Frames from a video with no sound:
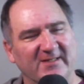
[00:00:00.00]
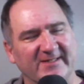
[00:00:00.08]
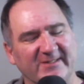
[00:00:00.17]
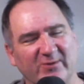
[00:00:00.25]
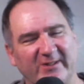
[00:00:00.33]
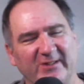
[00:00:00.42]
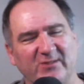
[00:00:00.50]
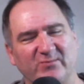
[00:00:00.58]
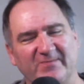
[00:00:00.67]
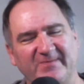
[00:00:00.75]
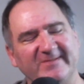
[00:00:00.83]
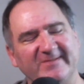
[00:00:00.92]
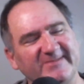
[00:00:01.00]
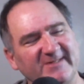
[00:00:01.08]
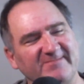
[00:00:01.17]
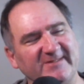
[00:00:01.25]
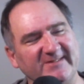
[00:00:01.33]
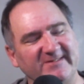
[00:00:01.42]
Like you were going to reveal
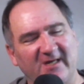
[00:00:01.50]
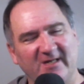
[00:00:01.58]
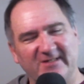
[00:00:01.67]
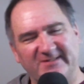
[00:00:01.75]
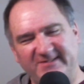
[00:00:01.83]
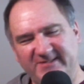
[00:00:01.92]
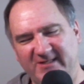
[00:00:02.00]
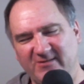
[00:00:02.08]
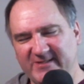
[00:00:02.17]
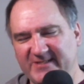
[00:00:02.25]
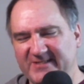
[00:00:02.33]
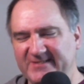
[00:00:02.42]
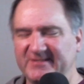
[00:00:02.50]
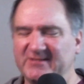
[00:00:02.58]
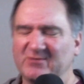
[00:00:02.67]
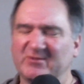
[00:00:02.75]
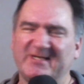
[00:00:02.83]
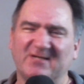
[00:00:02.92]
something serious and
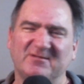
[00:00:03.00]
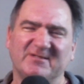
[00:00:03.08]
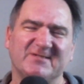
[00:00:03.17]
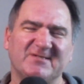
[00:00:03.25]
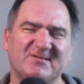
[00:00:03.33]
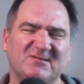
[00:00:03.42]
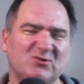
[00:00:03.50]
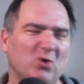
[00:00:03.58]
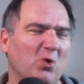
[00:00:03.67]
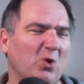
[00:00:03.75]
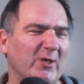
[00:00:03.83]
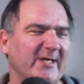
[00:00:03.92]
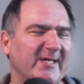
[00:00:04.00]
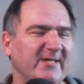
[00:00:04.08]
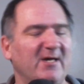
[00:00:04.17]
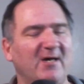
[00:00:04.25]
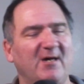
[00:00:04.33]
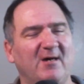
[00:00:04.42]
you were telling a
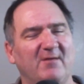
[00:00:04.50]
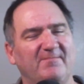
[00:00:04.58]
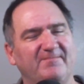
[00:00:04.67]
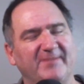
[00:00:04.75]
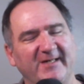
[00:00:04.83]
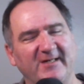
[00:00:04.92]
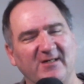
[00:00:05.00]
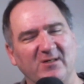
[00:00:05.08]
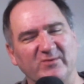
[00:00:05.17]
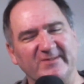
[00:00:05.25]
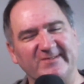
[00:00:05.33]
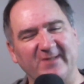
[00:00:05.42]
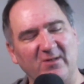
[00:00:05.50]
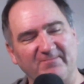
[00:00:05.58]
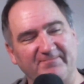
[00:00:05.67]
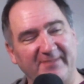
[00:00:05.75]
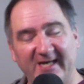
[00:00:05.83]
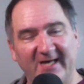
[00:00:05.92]
story, but here it was all
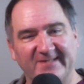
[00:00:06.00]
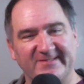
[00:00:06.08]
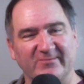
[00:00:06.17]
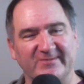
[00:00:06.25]
BS.